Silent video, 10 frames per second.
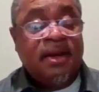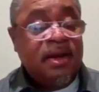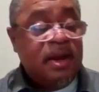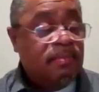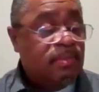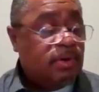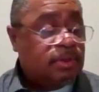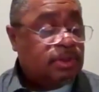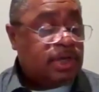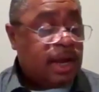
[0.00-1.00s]

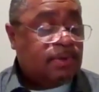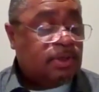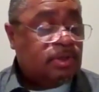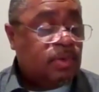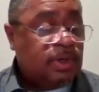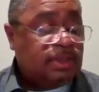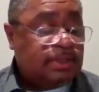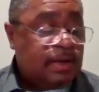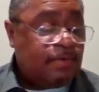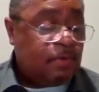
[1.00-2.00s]
Numbers chapter
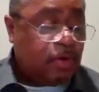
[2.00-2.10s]
27.